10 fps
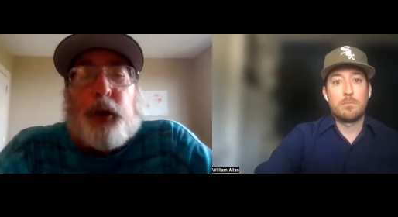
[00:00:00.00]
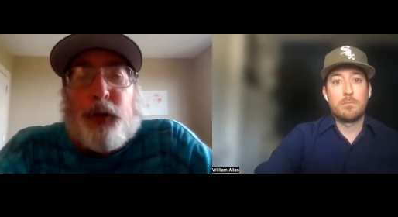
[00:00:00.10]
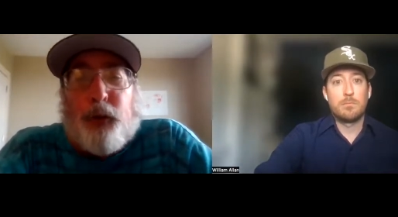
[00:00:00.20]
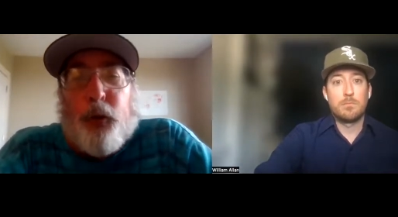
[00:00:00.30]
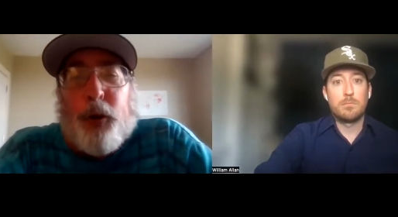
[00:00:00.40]

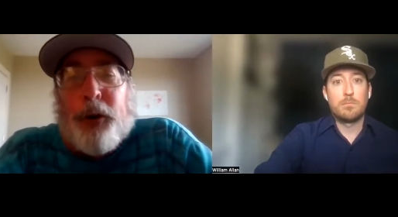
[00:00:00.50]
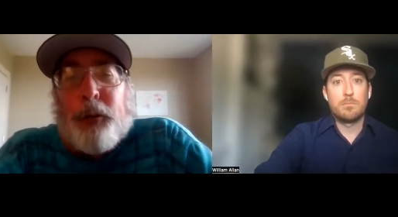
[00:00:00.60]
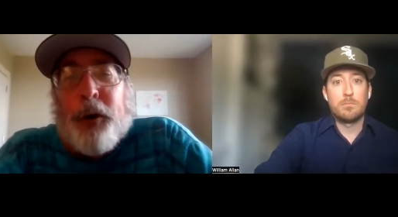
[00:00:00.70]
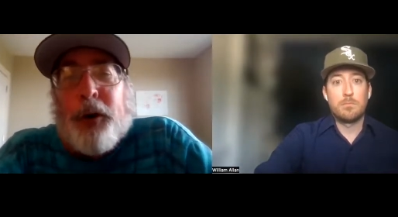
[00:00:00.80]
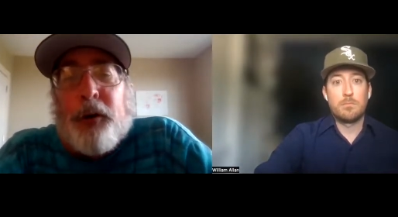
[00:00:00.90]
Speaker 1: first four in
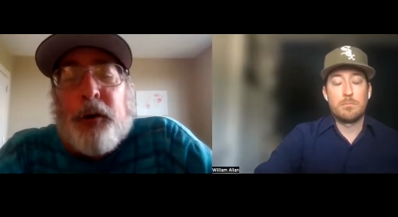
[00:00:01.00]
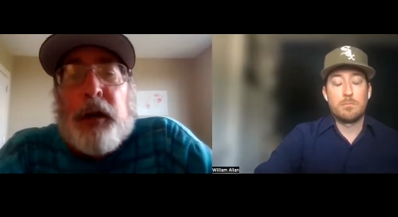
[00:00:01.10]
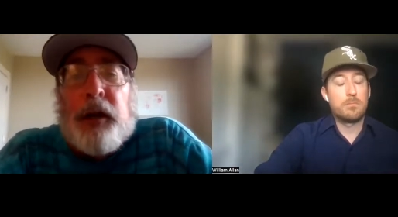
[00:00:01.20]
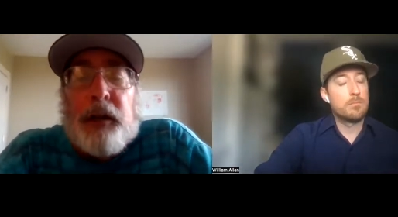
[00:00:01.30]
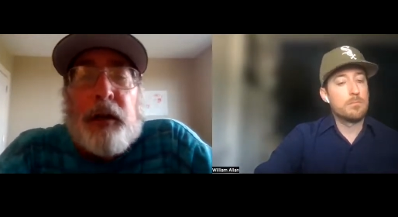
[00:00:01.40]
a
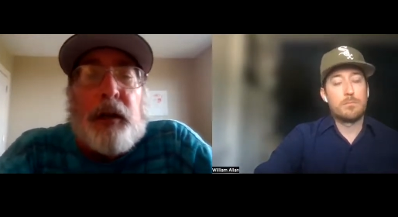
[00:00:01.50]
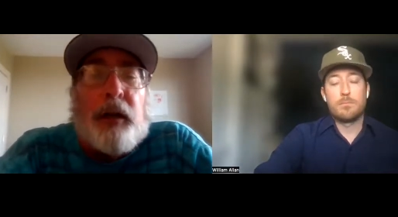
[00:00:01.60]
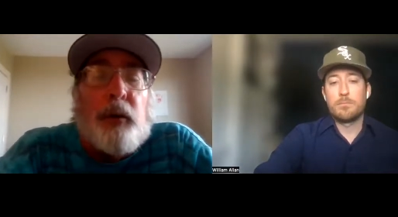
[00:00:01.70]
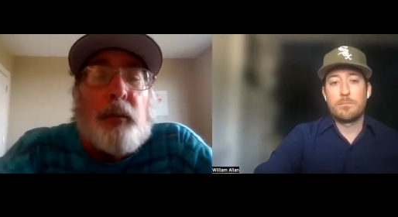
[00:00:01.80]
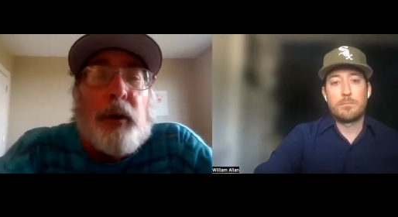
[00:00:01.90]
row. Looked
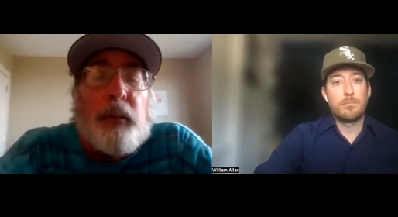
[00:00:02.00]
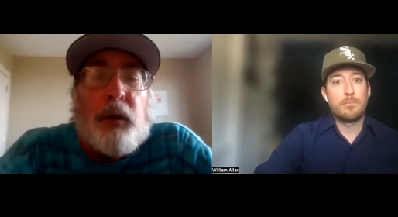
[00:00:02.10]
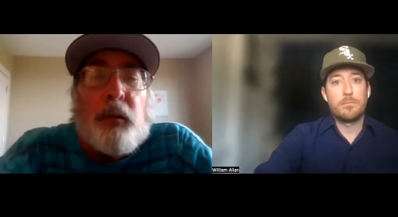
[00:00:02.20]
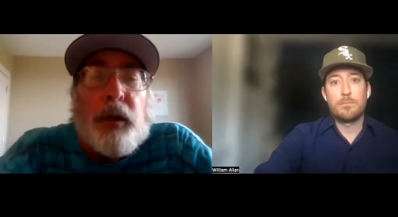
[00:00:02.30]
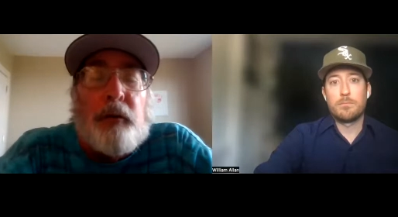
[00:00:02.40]
like we might
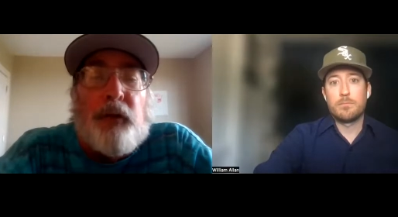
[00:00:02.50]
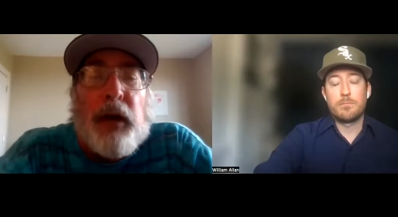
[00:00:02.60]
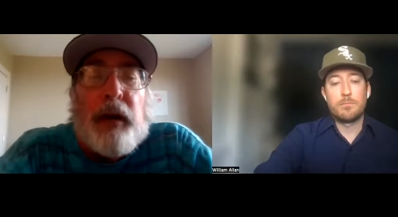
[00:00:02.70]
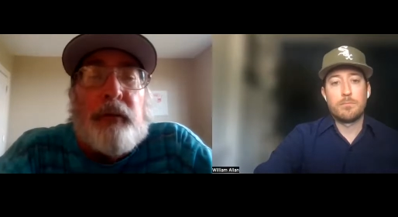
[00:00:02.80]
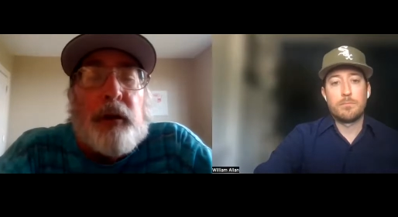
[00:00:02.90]
make one and
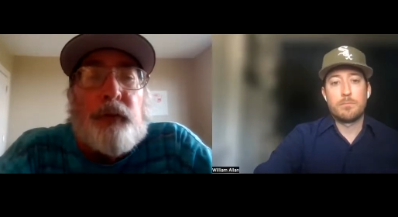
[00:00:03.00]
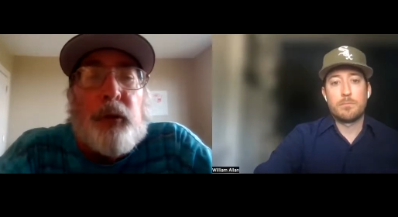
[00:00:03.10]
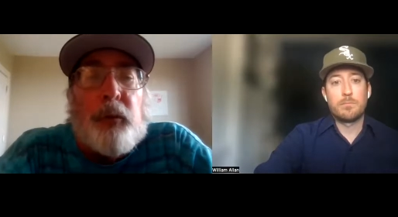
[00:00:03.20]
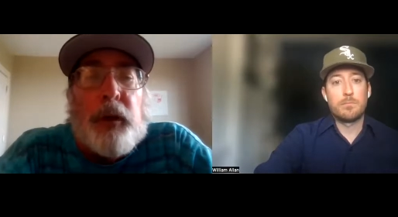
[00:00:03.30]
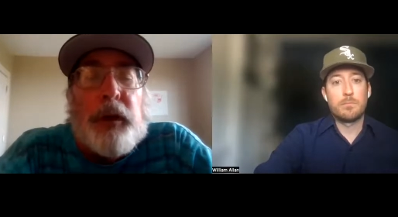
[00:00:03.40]
five there for
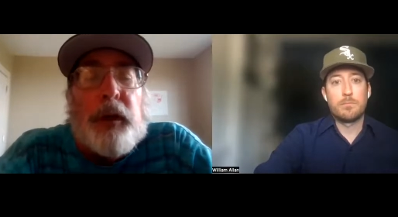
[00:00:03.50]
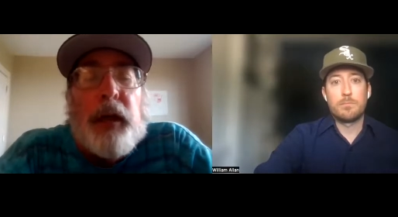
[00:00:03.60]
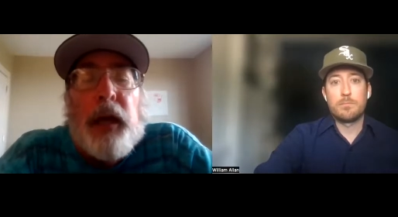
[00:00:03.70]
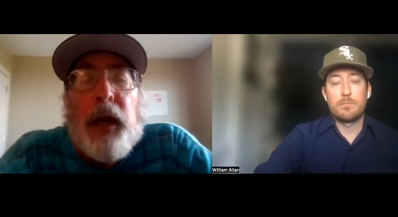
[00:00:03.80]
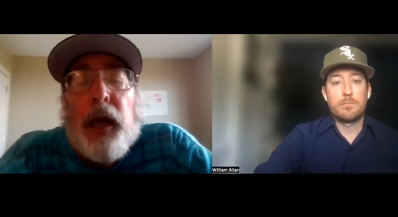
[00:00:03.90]
a while.
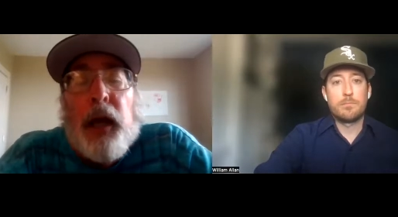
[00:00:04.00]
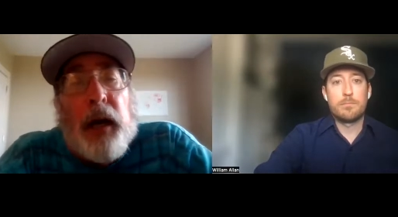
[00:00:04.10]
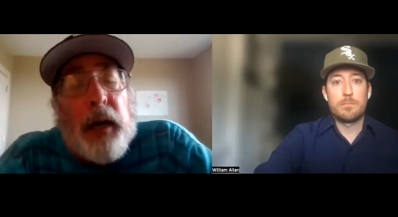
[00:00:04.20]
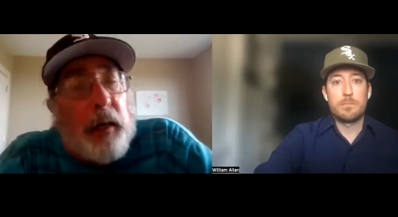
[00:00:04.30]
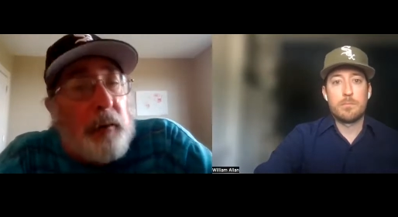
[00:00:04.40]

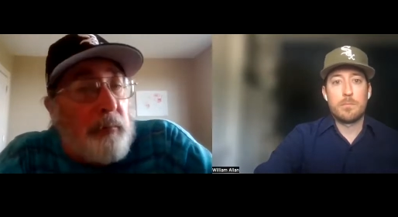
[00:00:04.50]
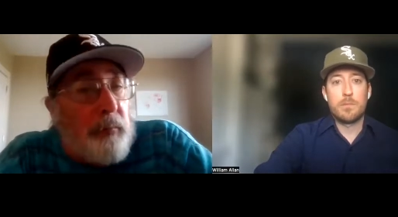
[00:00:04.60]
Uh,